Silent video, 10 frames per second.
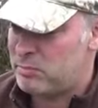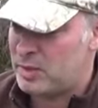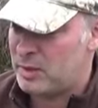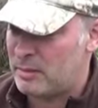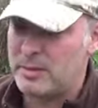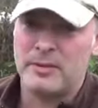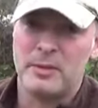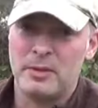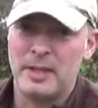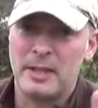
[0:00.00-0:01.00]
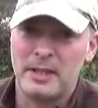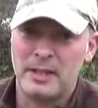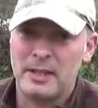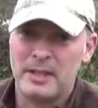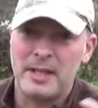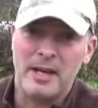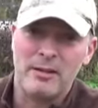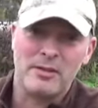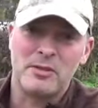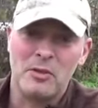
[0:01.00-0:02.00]
you know, if you're letting like
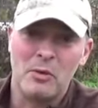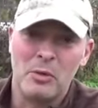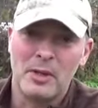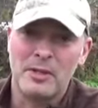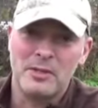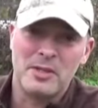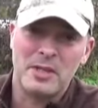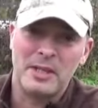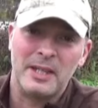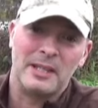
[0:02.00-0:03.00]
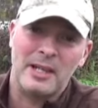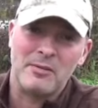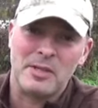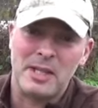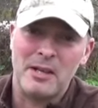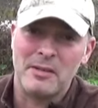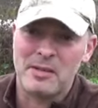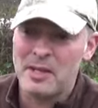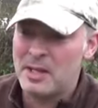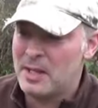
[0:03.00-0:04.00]
carrots do the work, you're just going to get lousy carrots.